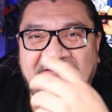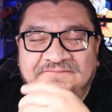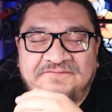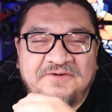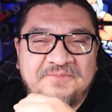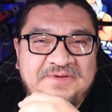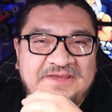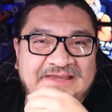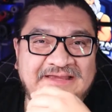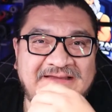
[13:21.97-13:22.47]

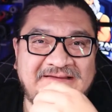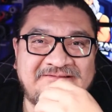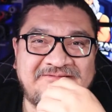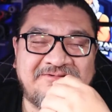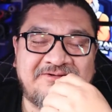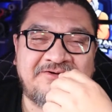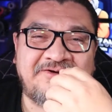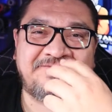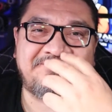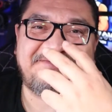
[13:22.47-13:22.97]
For me,
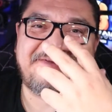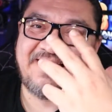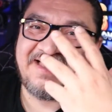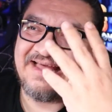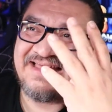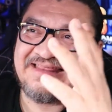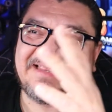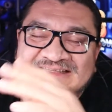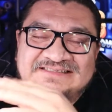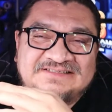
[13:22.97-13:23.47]
you know,
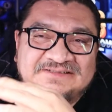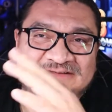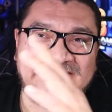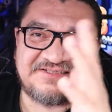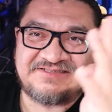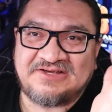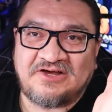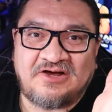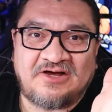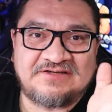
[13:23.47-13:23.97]
yeah,
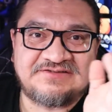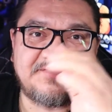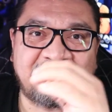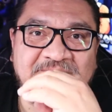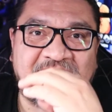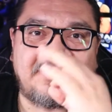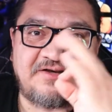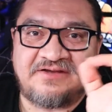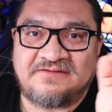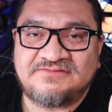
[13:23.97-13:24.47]
that's
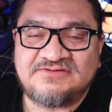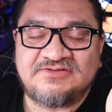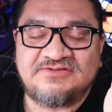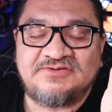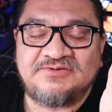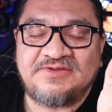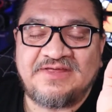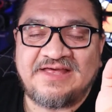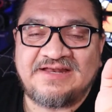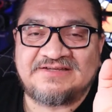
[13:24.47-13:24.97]
awesome. I love to
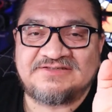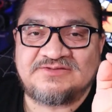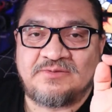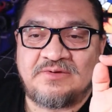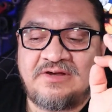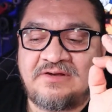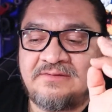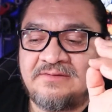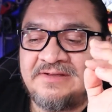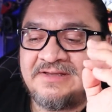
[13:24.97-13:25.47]
do that as
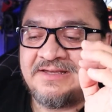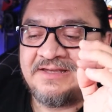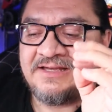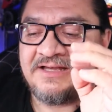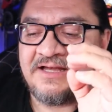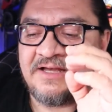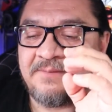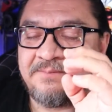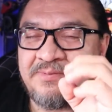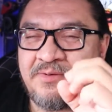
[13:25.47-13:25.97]
well.
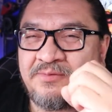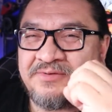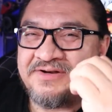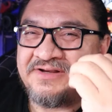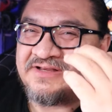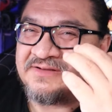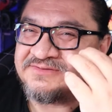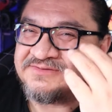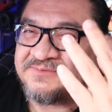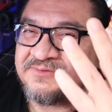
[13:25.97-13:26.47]
But when
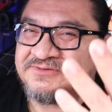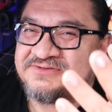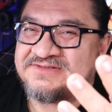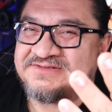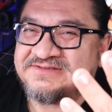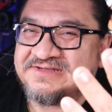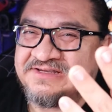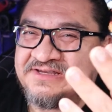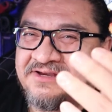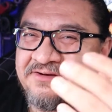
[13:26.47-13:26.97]
it comes more to
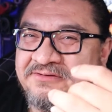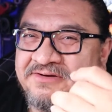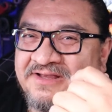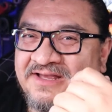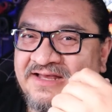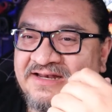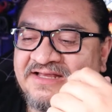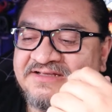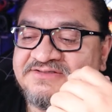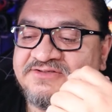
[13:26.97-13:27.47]
security,
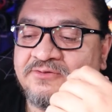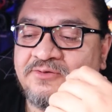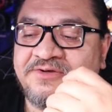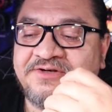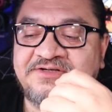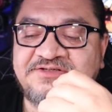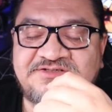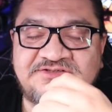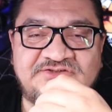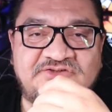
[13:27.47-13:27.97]
I like to go
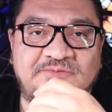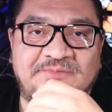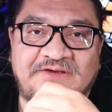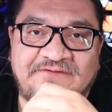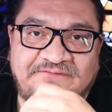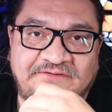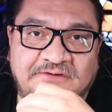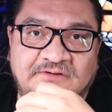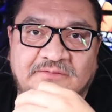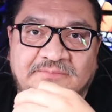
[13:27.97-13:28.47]
ahead and just do my
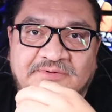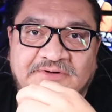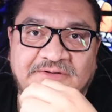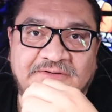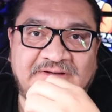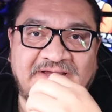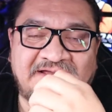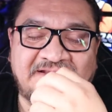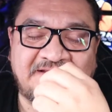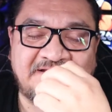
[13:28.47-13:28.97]
fingerprint.
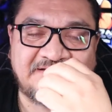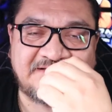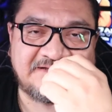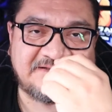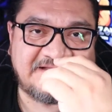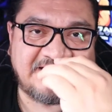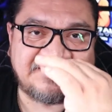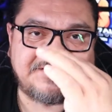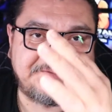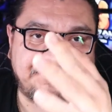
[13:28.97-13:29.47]
I think
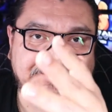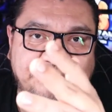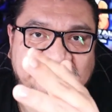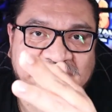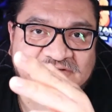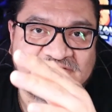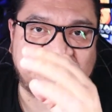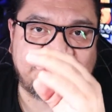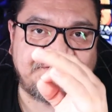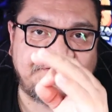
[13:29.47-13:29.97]
that that's
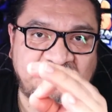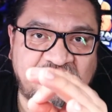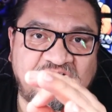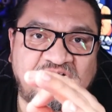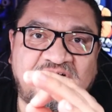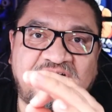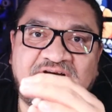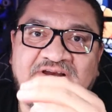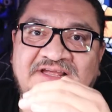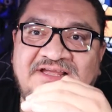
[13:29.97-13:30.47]
pretty
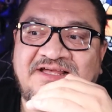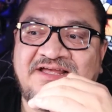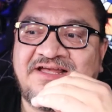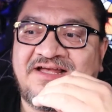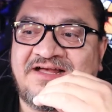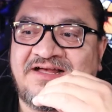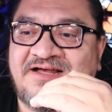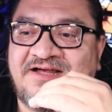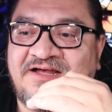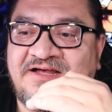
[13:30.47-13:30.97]
secure
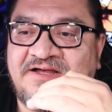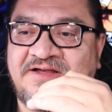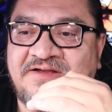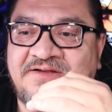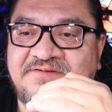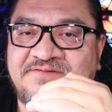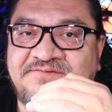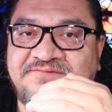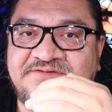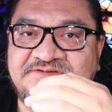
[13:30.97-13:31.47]

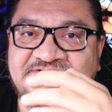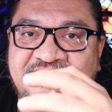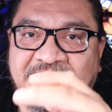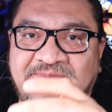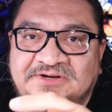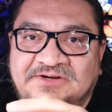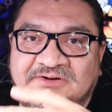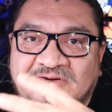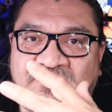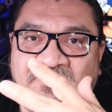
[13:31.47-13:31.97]
for
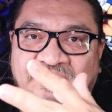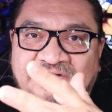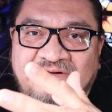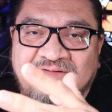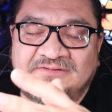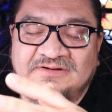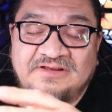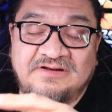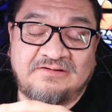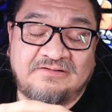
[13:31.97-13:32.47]
somebody to go ahead
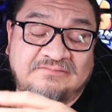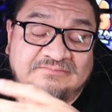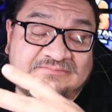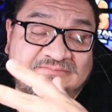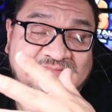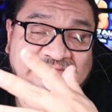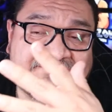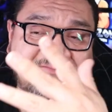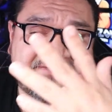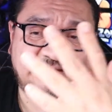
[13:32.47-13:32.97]
and, you
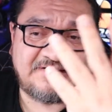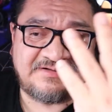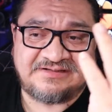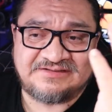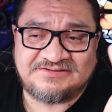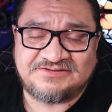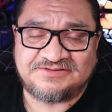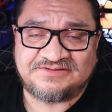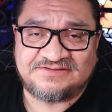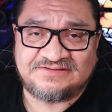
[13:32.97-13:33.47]
know,
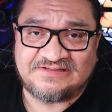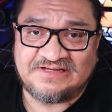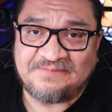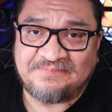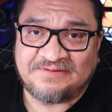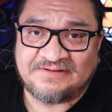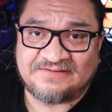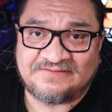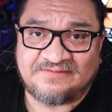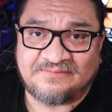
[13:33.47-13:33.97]
unless you're
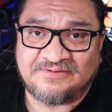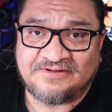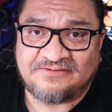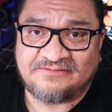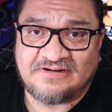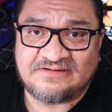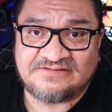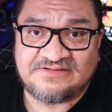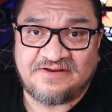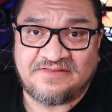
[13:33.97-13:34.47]
sleeping and somebody
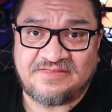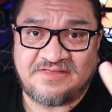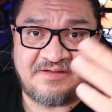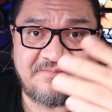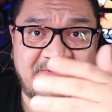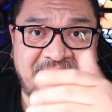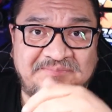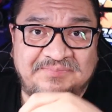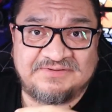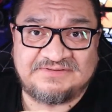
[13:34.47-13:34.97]
grabs your
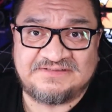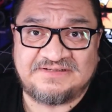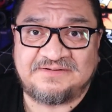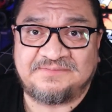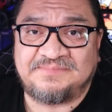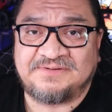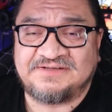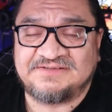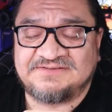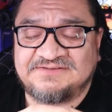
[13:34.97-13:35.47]
thumb and puts it
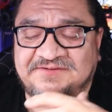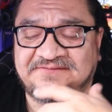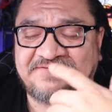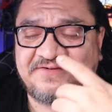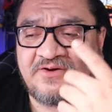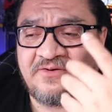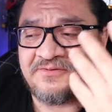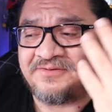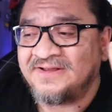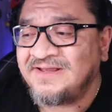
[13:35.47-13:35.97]
up against the
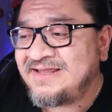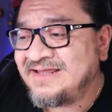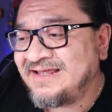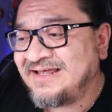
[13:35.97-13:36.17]
phone.